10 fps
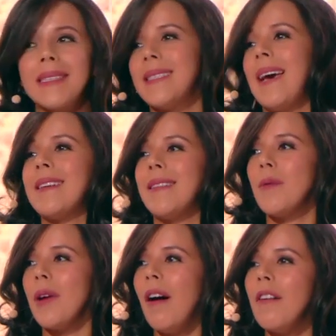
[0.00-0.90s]
anxiety that
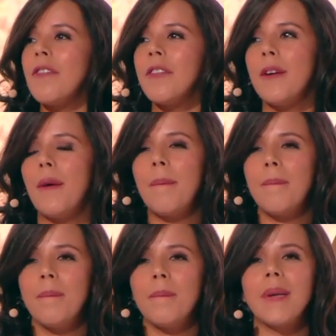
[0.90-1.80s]
we all feel,
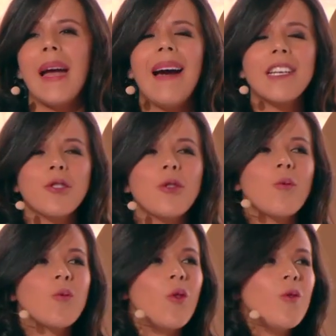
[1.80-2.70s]
but actually
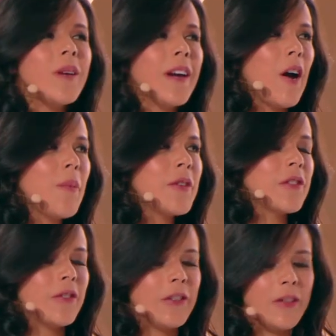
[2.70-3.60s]
rolling up their
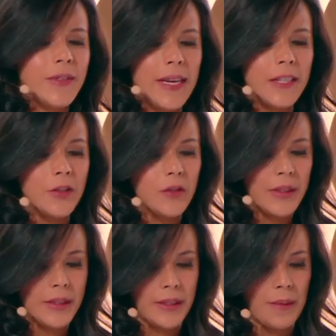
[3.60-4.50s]
sleeves and
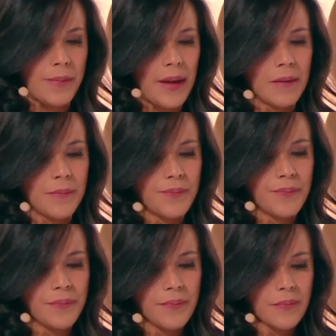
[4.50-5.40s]
doing something.
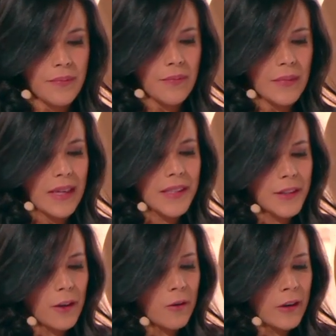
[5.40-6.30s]
And
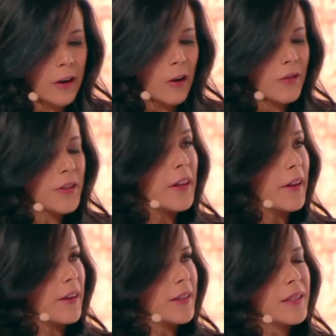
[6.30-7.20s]
so, over the
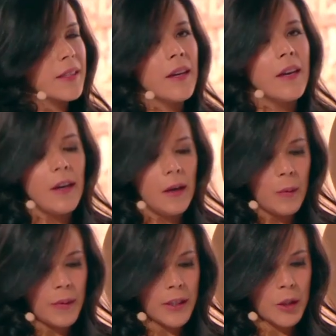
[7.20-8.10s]
years,
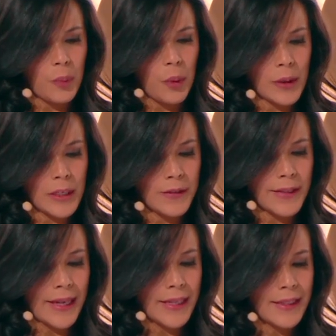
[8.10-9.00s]
with the support of
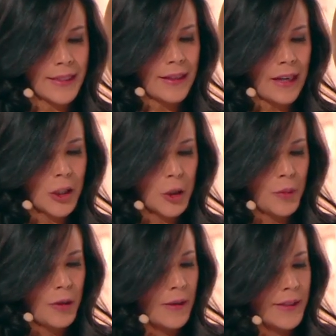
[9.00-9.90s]
scientists and
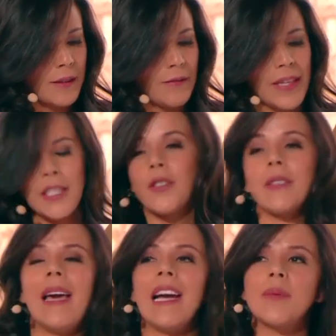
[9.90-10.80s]
entrepreneurs and investors
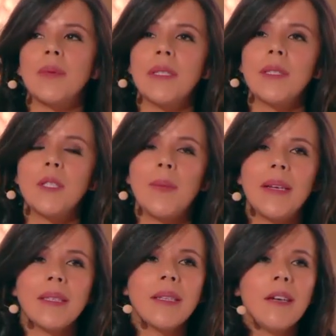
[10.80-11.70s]
and experts in this
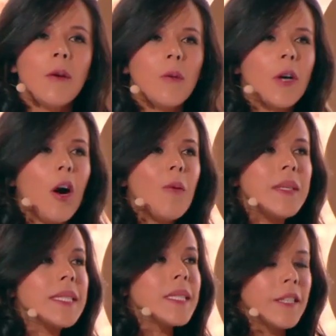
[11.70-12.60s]
space, we're
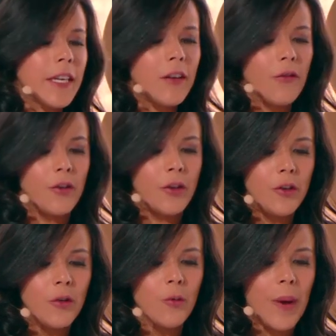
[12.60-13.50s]
always looking for
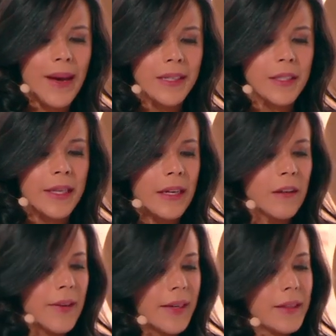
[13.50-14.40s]
new ways to
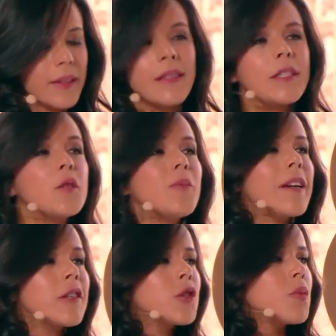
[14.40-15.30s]
innovate, to
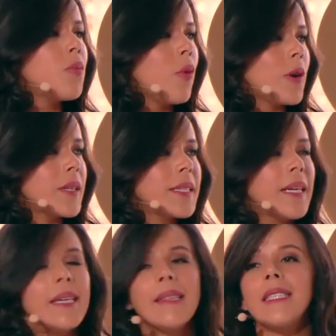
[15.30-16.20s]
better support
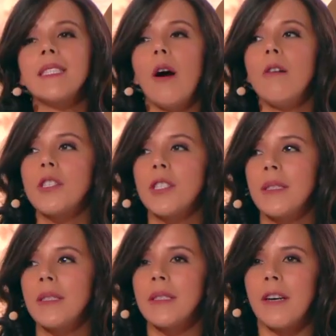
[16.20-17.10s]
these
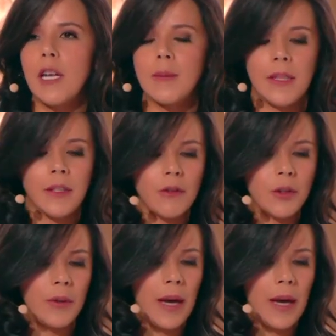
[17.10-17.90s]
ocean startups and these ocean